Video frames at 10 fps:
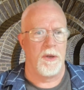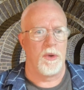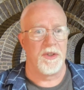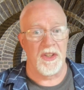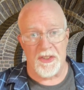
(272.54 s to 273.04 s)

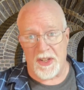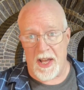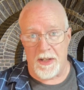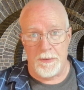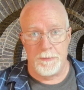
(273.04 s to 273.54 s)
was
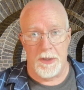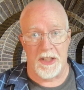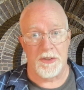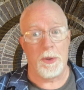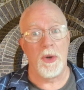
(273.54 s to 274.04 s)
instead
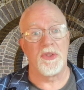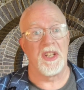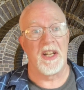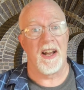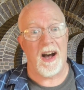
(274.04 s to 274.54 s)
exposed
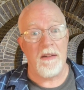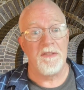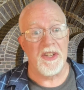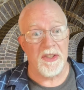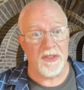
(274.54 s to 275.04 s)
in an
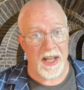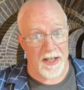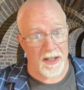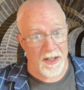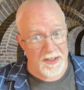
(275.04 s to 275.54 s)
obvious
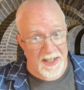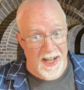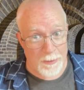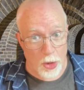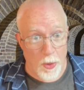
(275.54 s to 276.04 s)
and
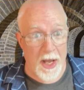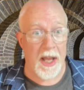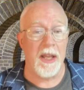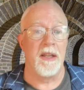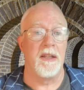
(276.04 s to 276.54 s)
undeniable
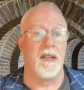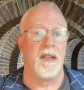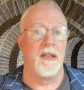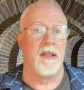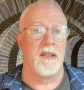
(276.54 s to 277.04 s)
way
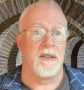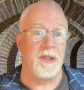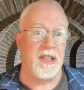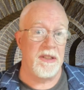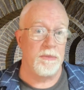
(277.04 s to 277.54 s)
to
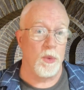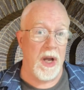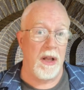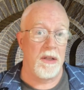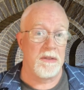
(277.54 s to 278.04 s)
be,
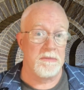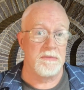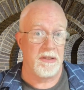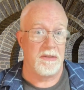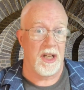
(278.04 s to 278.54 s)
well,
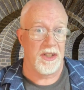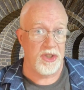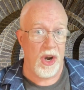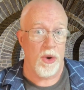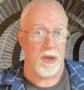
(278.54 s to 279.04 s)
a
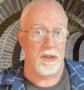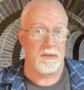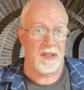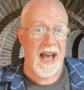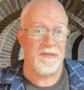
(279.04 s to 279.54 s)
joke,
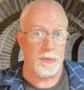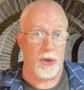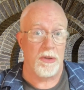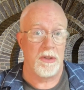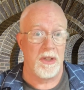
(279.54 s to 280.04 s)
laughable,